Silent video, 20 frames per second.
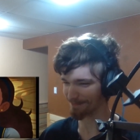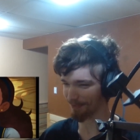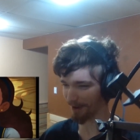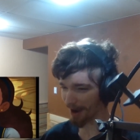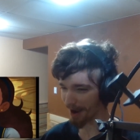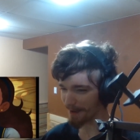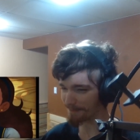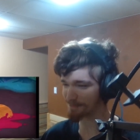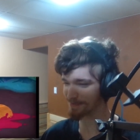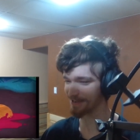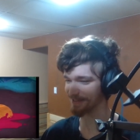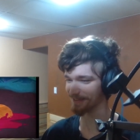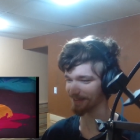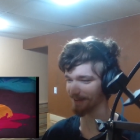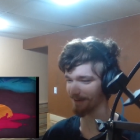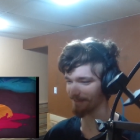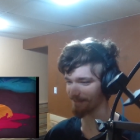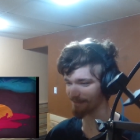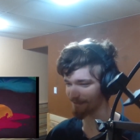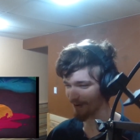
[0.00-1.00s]
popping
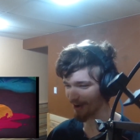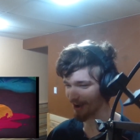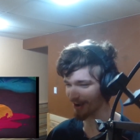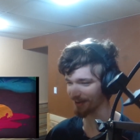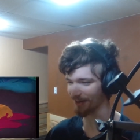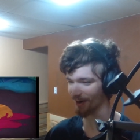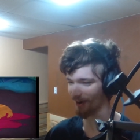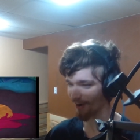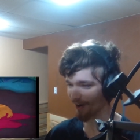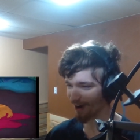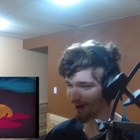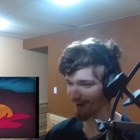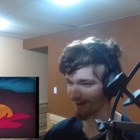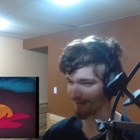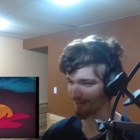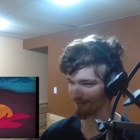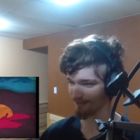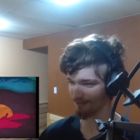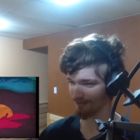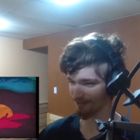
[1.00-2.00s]
the fuck
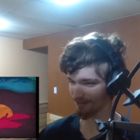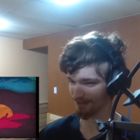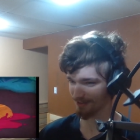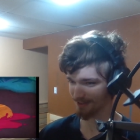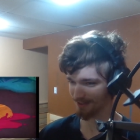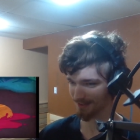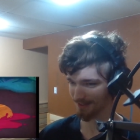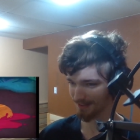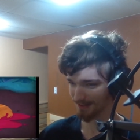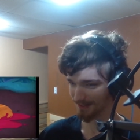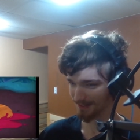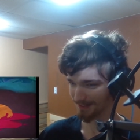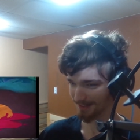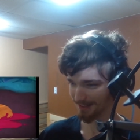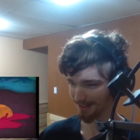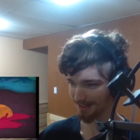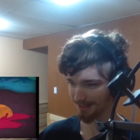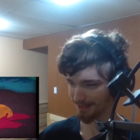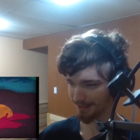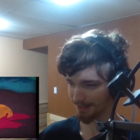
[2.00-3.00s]
off. Oh, Jaune.